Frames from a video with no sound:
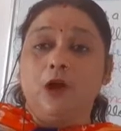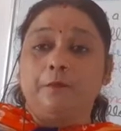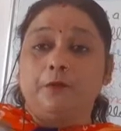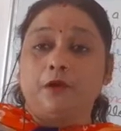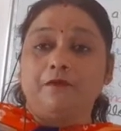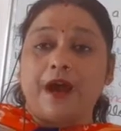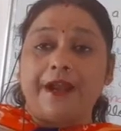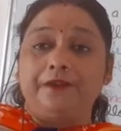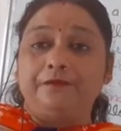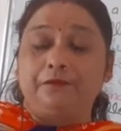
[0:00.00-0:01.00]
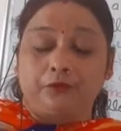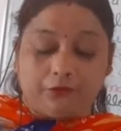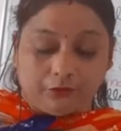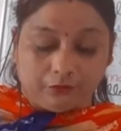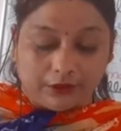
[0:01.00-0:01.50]
provide food
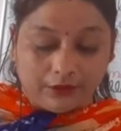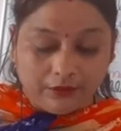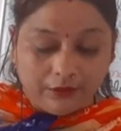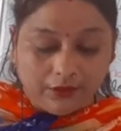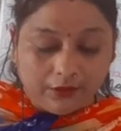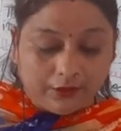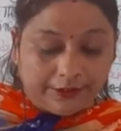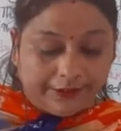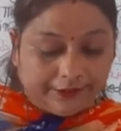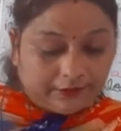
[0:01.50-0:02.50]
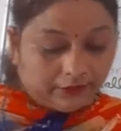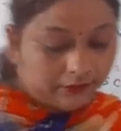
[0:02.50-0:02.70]
to the teeth.